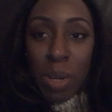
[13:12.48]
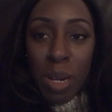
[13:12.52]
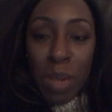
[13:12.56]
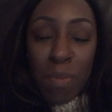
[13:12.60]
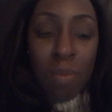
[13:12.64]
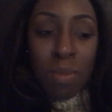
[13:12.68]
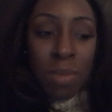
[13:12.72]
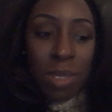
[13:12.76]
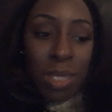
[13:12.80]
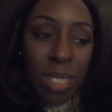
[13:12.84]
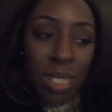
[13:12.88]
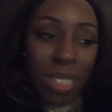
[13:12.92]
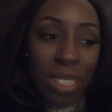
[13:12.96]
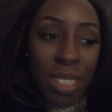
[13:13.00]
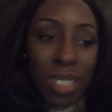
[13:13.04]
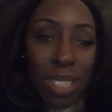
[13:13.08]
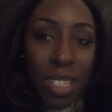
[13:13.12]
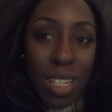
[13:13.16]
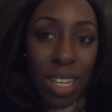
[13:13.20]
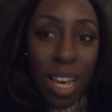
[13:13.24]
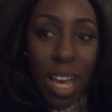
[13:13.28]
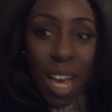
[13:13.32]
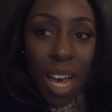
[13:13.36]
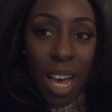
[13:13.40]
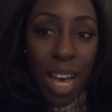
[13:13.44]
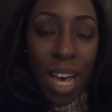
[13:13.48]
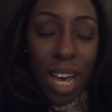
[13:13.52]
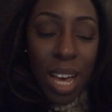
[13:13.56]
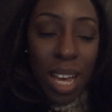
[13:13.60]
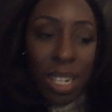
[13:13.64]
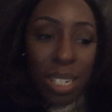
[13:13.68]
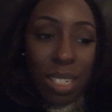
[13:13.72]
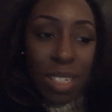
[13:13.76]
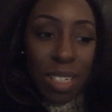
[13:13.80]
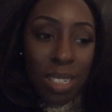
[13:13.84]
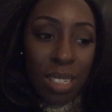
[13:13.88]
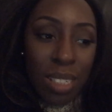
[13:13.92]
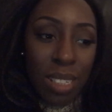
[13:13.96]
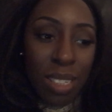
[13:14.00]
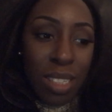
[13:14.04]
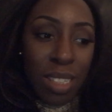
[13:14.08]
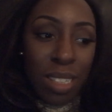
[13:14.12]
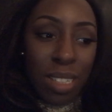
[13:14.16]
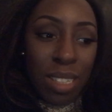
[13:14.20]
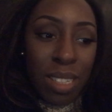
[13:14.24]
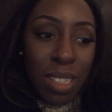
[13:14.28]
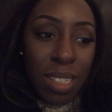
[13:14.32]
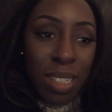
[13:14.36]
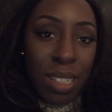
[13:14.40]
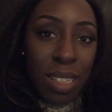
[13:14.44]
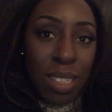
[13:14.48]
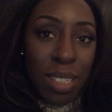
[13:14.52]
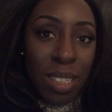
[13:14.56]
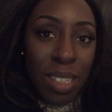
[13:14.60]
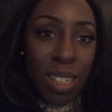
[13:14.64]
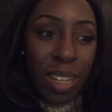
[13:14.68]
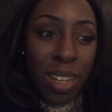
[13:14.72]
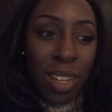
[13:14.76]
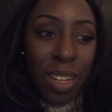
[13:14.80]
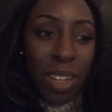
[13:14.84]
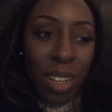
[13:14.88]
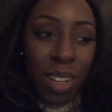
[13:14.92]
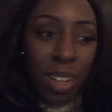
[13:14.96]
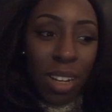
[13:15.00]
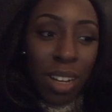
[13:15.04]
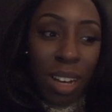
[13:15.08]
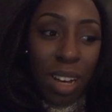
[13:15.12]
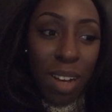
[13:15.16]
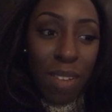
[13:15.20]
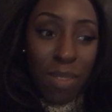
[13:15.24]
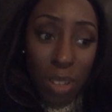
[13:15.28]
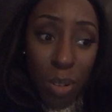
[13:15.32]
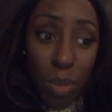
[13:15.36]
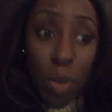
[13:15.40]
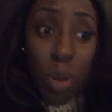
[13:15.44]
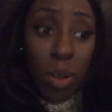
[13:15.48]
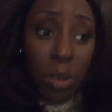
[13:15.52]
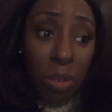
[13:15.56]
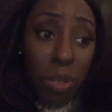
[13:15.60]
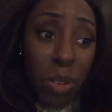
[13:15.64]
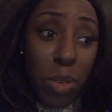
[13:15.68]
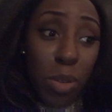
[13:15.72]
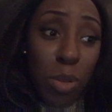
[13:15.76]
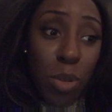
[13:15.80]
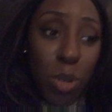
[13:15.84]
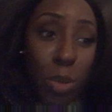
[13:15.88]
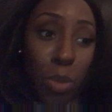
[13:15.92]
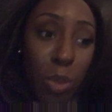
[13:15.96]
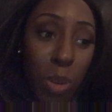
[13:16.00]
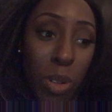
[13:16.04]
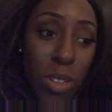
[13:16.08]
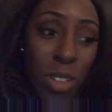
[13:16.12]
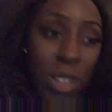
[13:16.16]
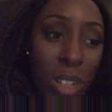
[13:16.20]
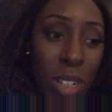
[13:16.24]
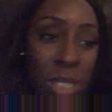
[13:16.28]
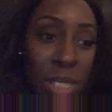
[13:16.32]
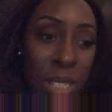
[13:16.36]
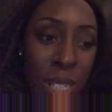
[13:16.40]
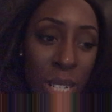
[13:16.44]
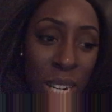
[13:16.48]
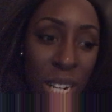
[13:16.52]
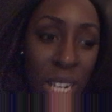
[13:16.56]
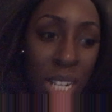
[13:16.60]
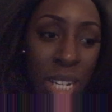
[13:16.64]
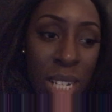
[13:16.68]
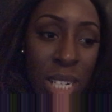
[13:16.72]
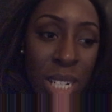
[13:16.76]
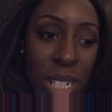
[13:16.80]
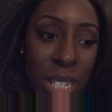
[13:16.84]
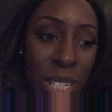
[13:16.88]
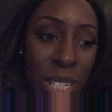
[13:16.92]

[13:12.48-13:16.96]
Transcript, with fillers: mum's, and I think we're going to record the podcast today.